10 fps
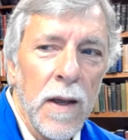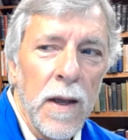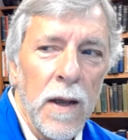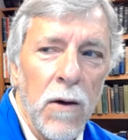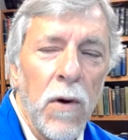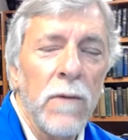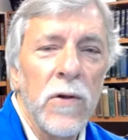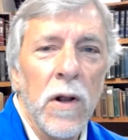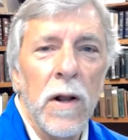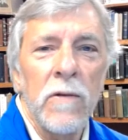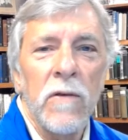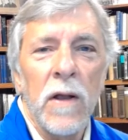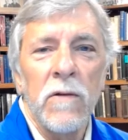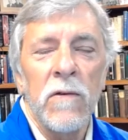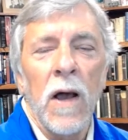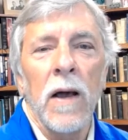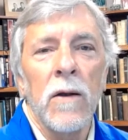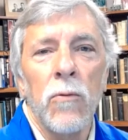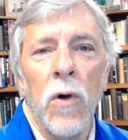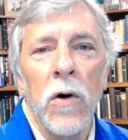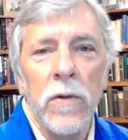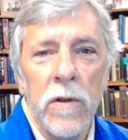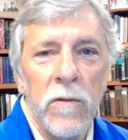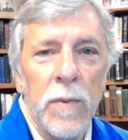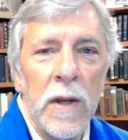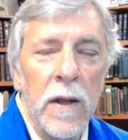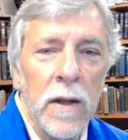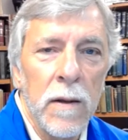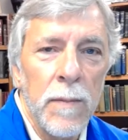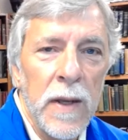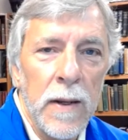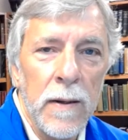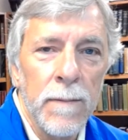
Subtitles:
How often shall I set aside a wrong that's been done to me?